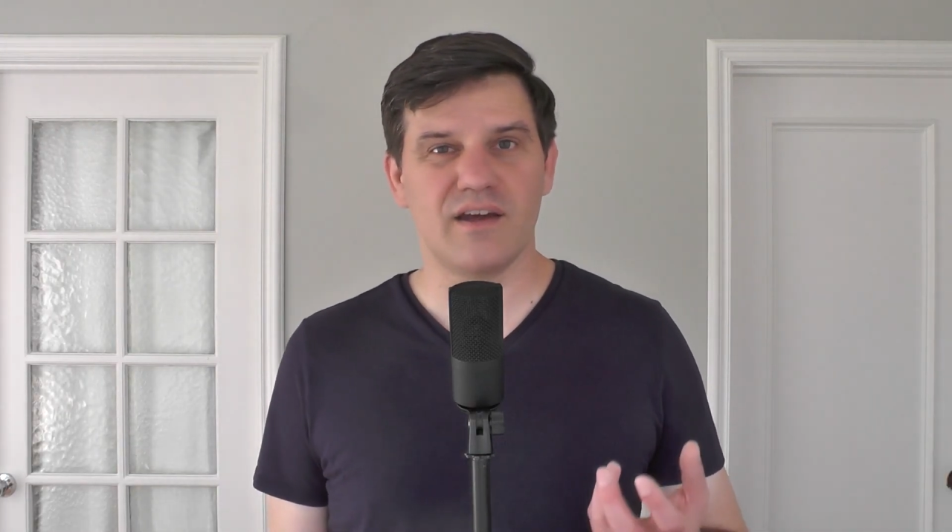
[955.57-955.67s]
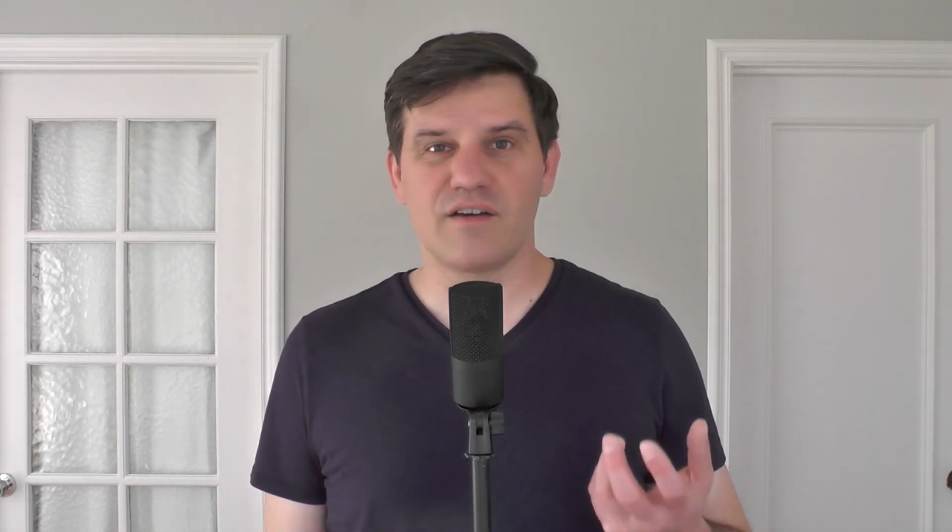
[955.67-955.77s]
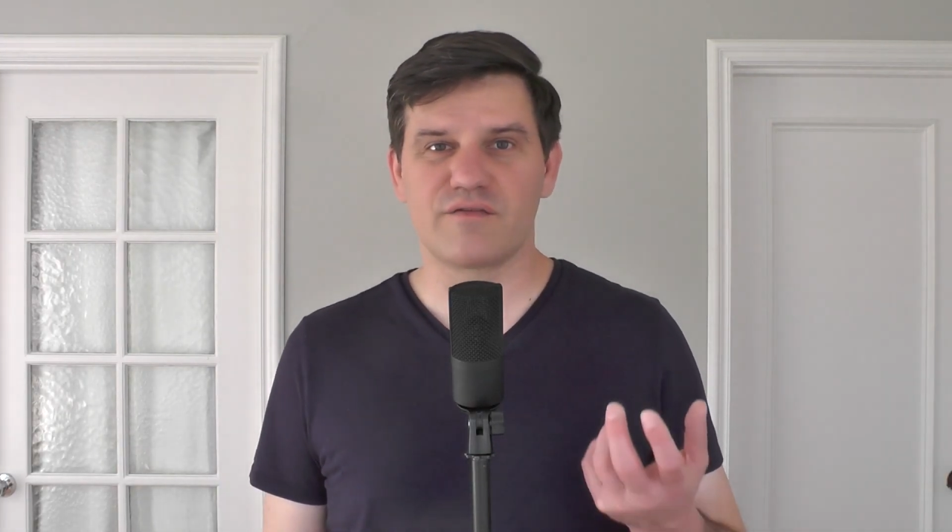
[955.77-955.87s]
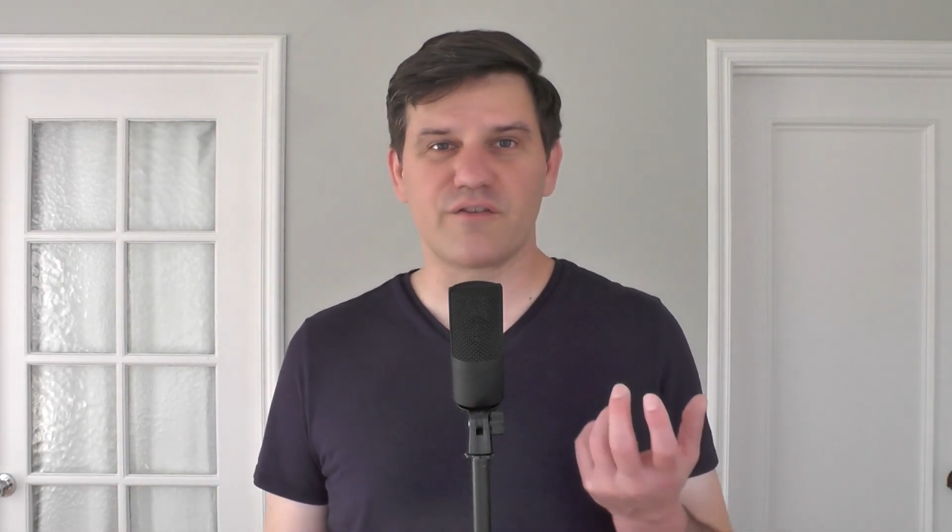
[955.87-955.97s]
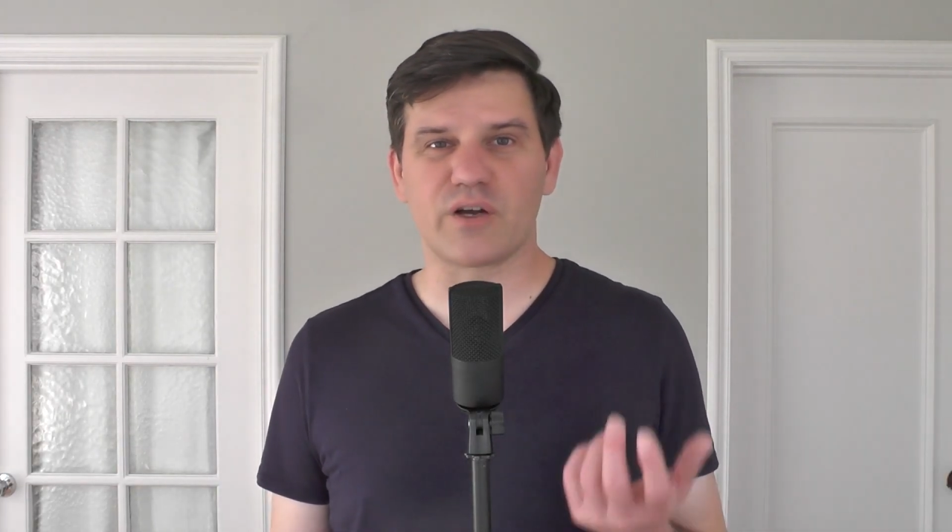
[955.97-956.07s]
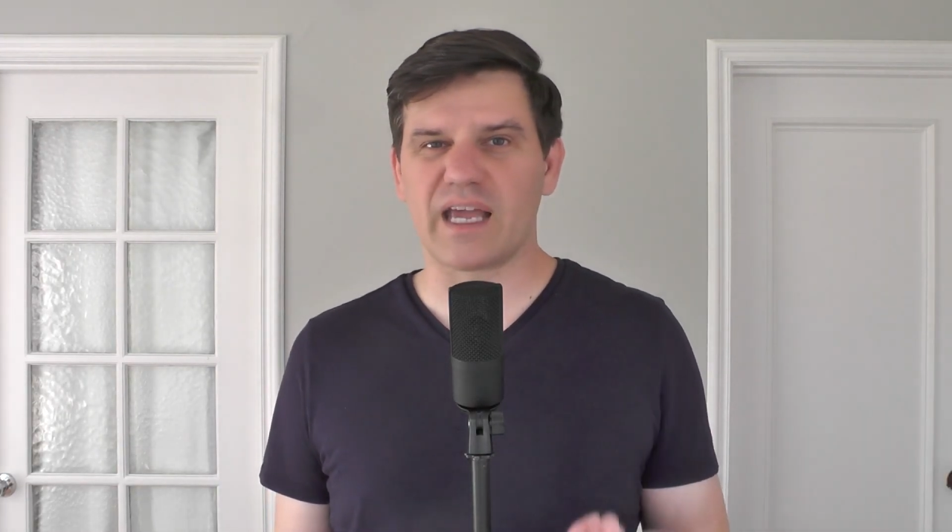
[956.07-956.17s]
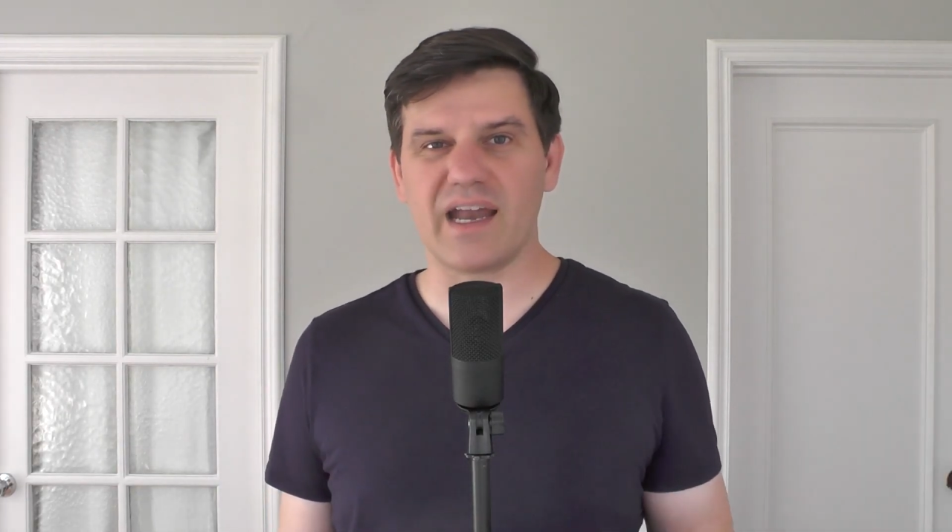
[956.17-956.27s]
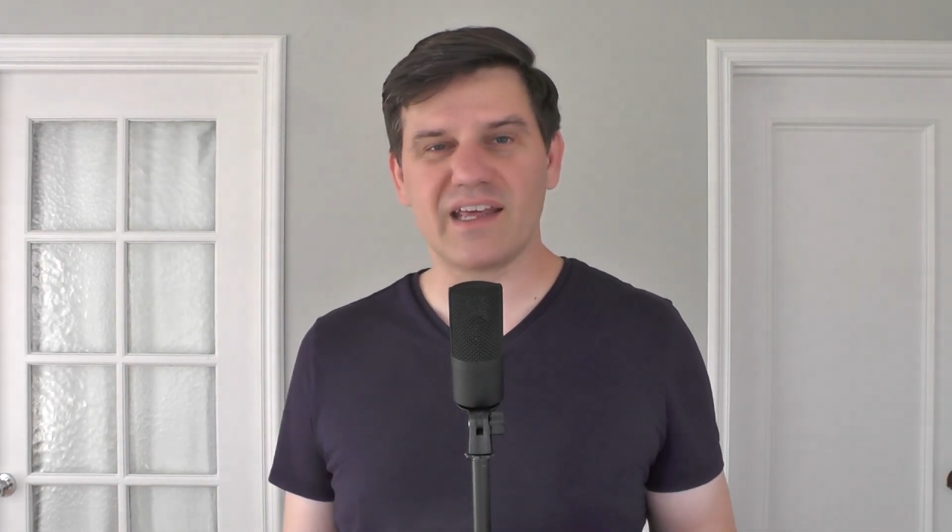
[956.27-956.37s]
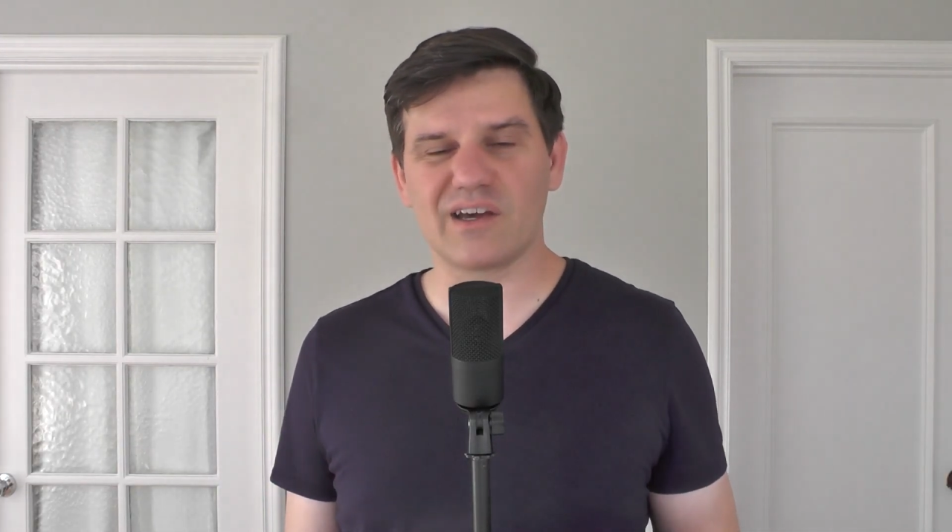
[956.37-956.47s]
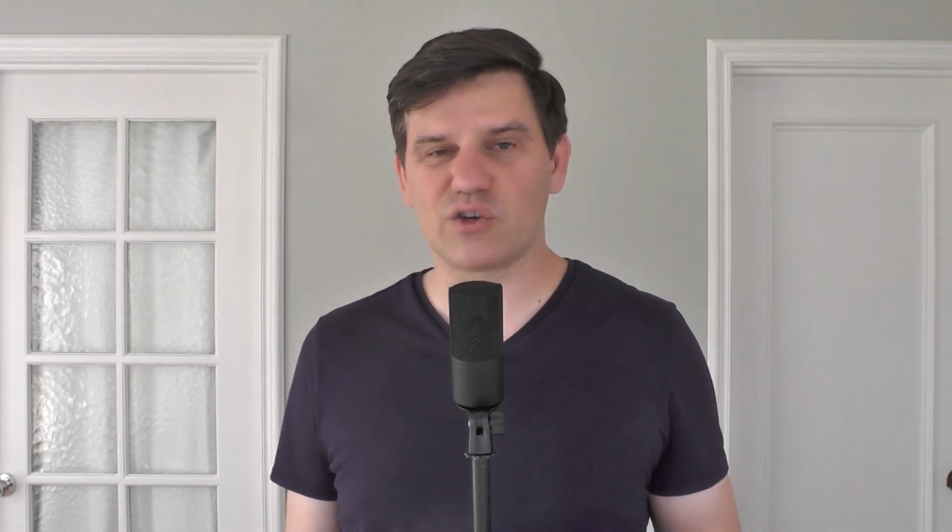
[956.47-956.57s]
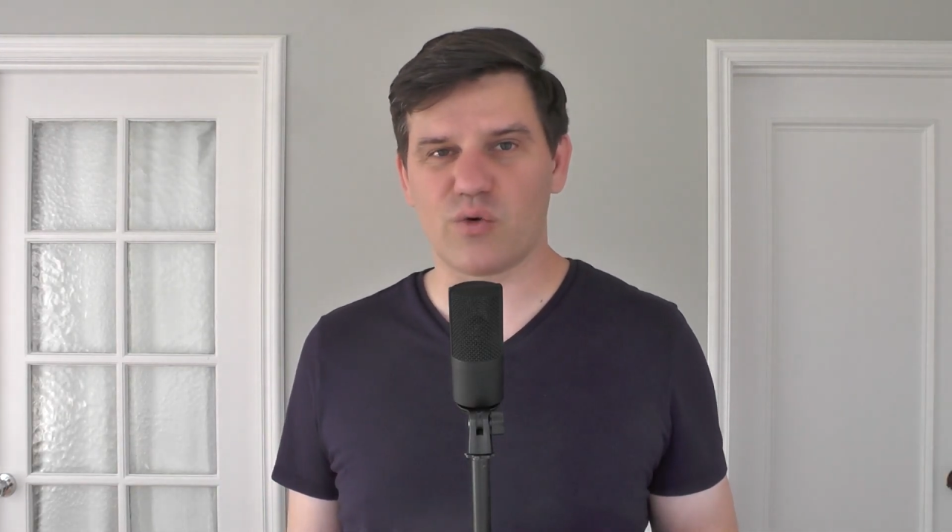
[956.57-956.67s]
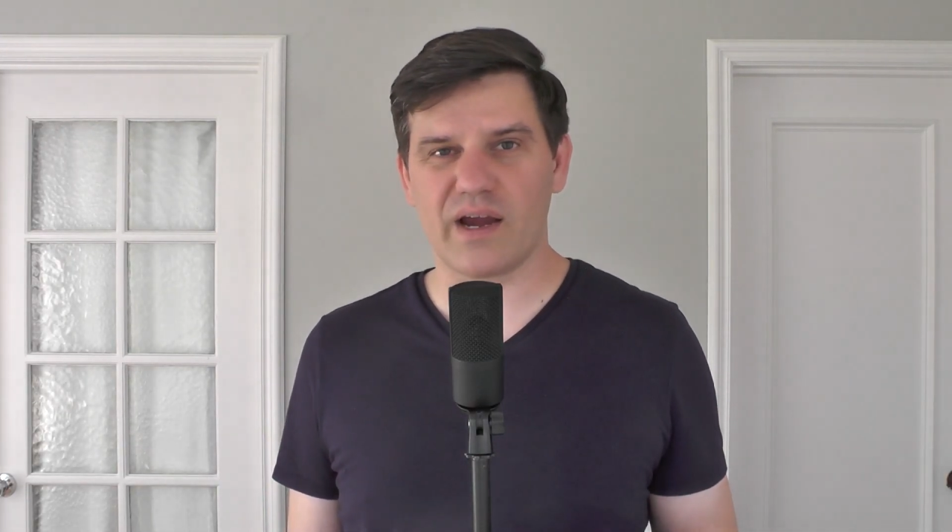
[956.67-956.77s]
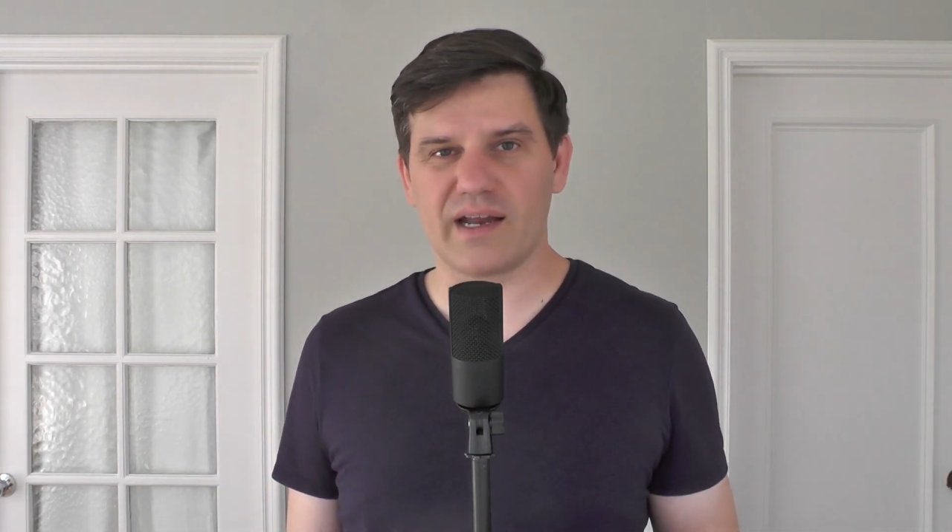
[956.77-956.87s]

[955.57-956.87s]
forgetting a great